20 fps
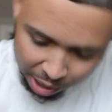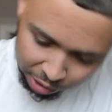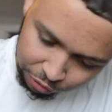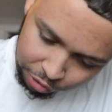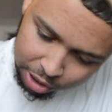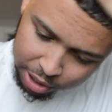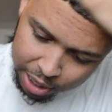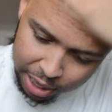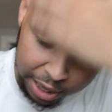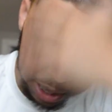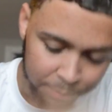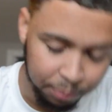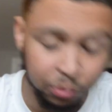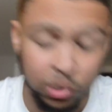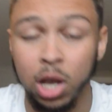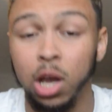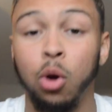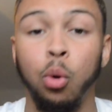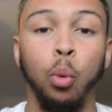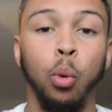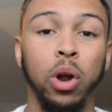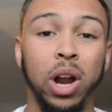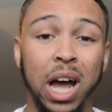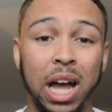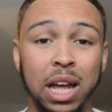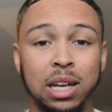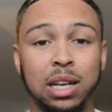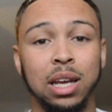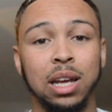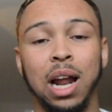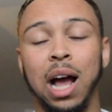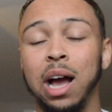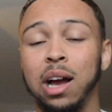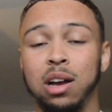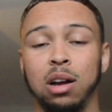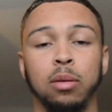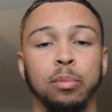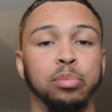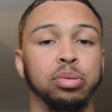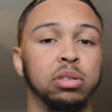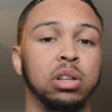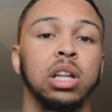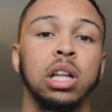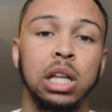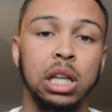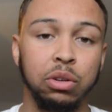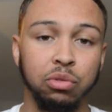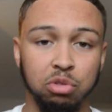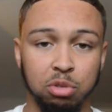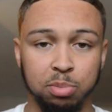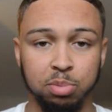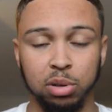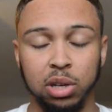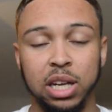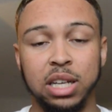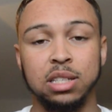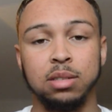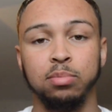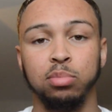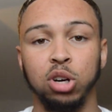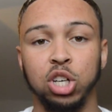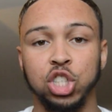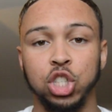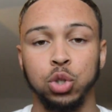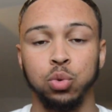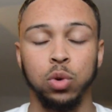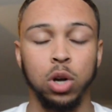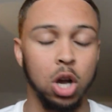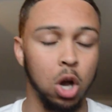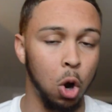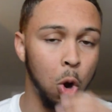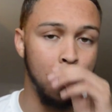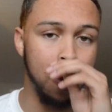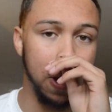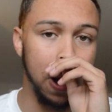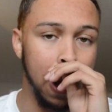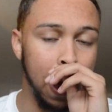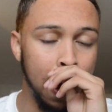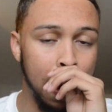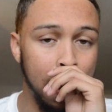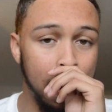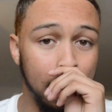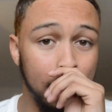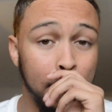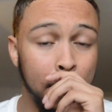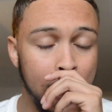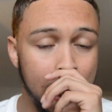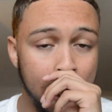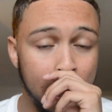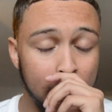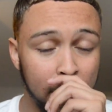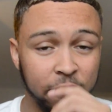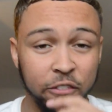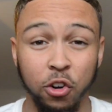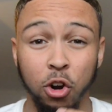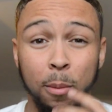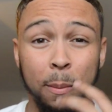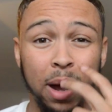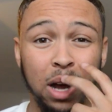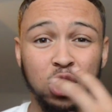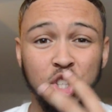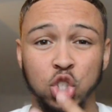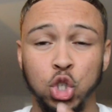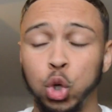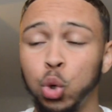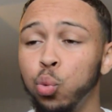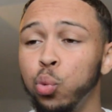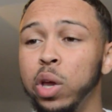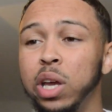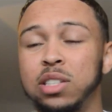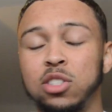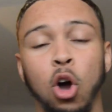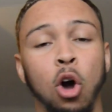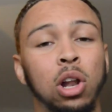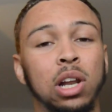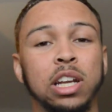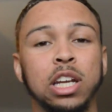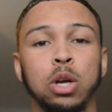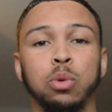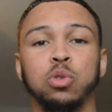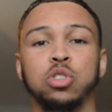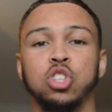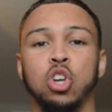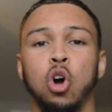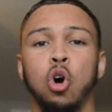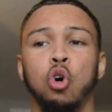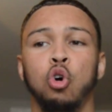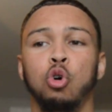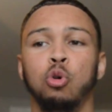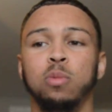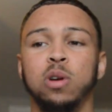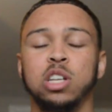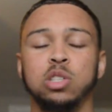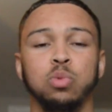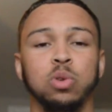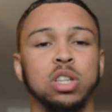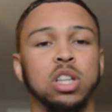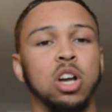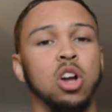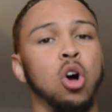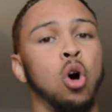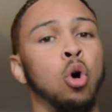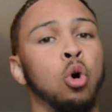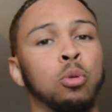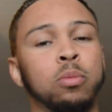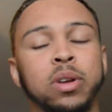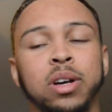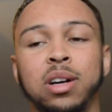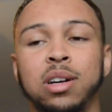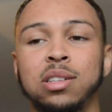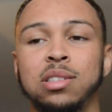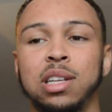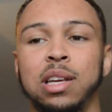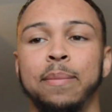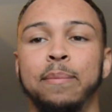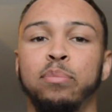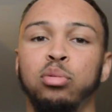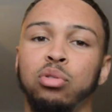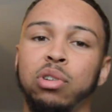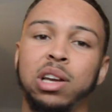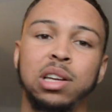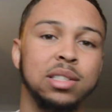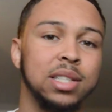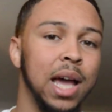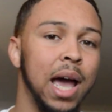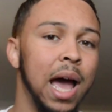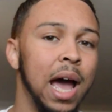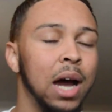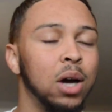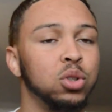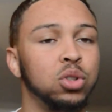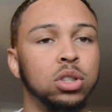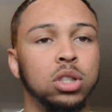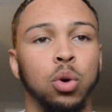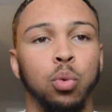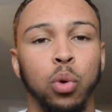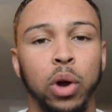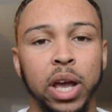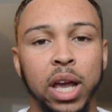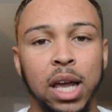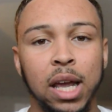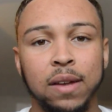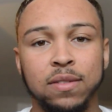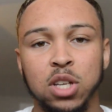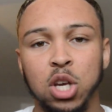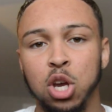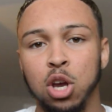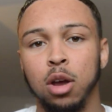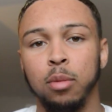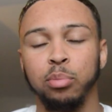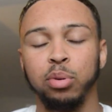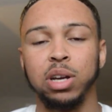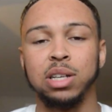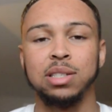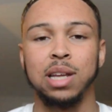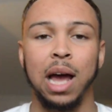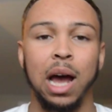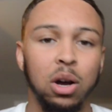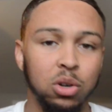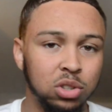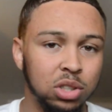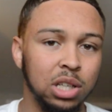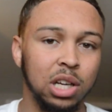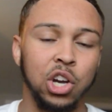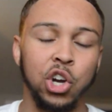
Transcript: every day. What I did, I completely replaced brushing with combing. for about 2 weeks. All I did was comb, because what the comb does, it brings out the waves, brings out the